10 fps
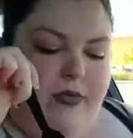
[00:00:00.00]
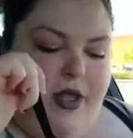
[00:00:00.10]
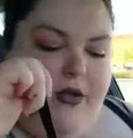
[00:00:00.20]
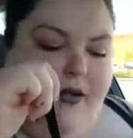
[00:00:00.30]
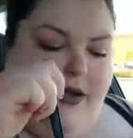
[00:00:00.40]

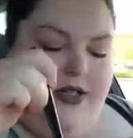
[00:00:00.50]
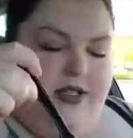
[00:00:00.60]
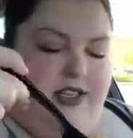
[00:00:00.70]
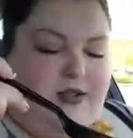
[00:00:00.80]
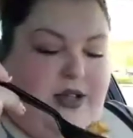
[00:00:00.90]

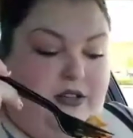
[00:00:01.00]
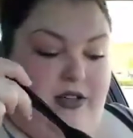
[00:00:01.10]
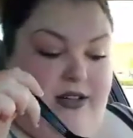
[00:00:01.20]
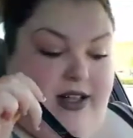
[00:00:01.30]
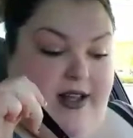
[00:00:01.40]
It's like, do I
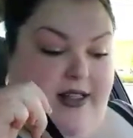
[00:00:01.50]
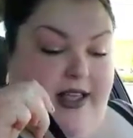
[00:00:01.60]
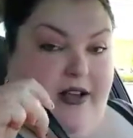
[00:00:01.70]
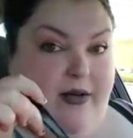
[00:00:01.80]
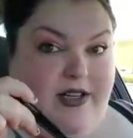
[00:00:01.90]
look like I
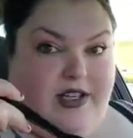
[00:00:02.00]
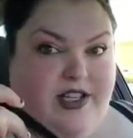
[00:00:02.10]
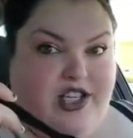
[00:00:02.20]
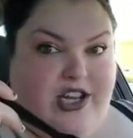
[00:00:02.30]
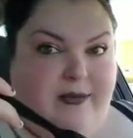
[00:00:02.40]
like going to
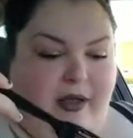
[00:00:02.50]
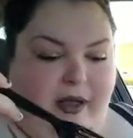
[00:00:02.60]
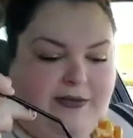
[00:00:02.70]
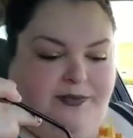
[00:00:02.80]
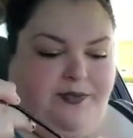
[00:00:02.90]
the gym?
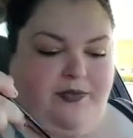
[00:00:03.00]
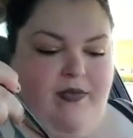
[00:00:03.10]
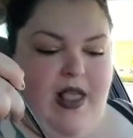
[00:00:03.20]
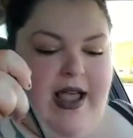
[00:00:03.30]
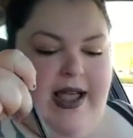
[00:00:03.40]

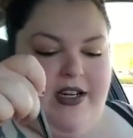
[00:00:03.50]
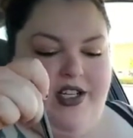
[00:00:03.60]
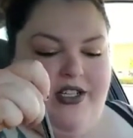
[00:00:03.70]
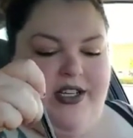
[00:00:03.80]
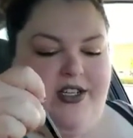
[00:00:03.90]
I
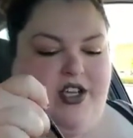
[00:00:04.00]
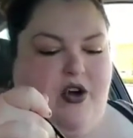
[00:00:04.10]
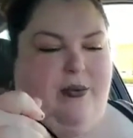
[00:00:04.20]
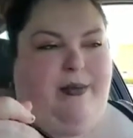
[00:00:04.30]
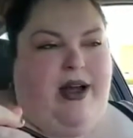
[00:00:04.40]
actually
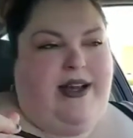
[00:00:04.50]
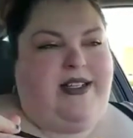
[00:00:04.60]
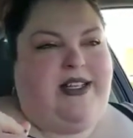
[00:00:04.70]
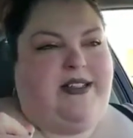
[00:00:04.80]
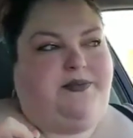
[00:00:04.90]
don't
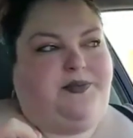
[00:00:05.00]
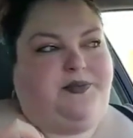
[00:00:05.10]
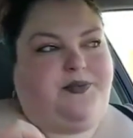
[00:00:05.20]
mind it,